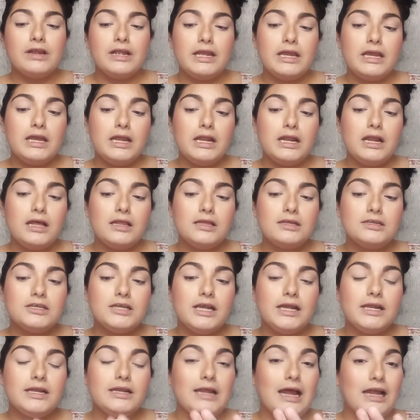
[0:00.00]
in the
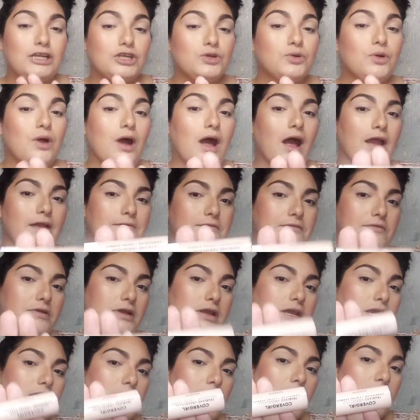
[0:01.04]
shade Natural
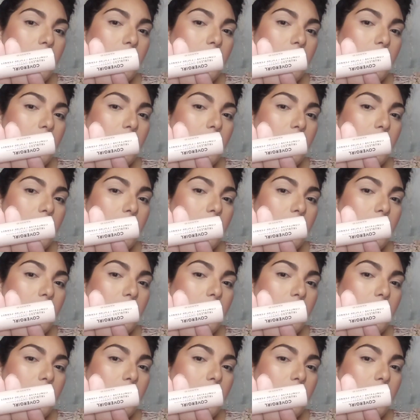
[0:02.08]
Ivory.